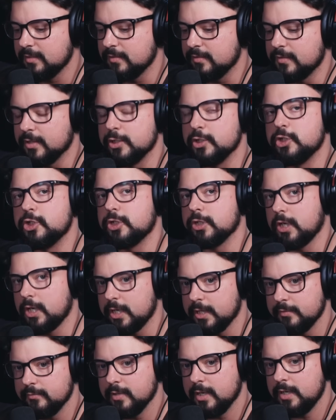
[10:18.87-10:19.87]
the
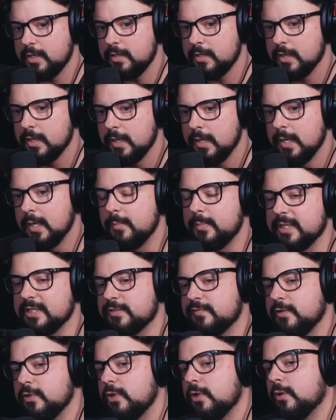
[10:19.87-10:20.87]
genre.
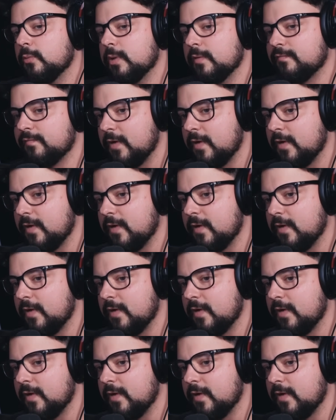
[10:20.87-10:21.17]
Because if you look at what